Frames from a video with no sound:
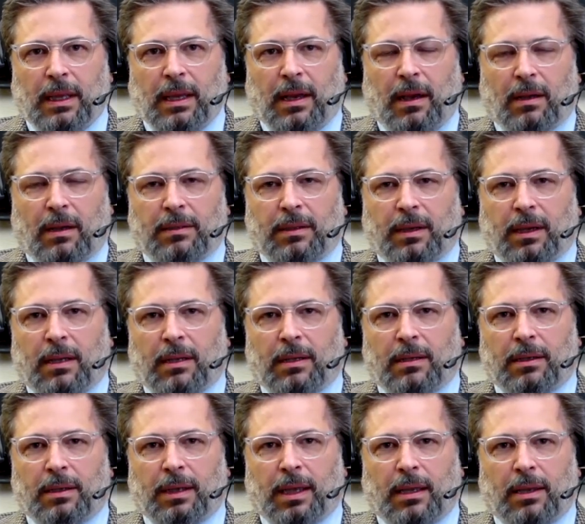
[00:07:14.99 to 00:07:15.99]
are
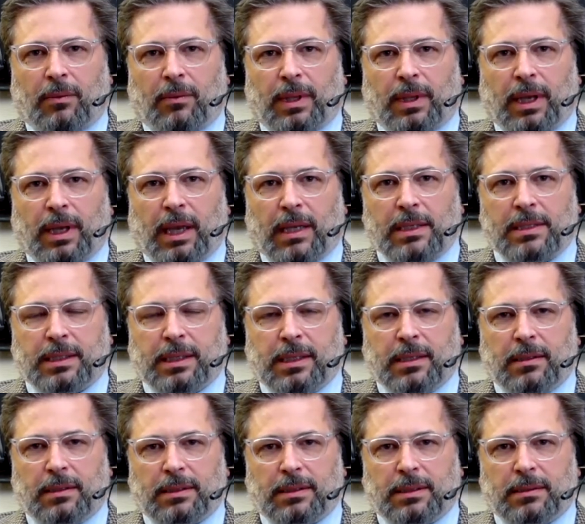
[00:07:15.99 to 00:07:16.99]
done uh, with high
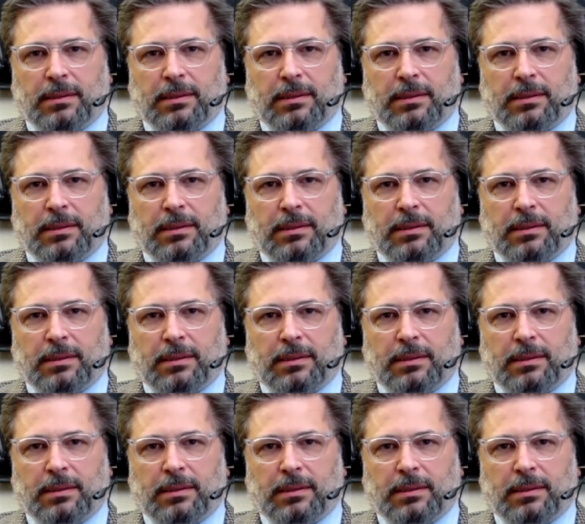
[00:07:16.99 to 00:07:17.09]
skills.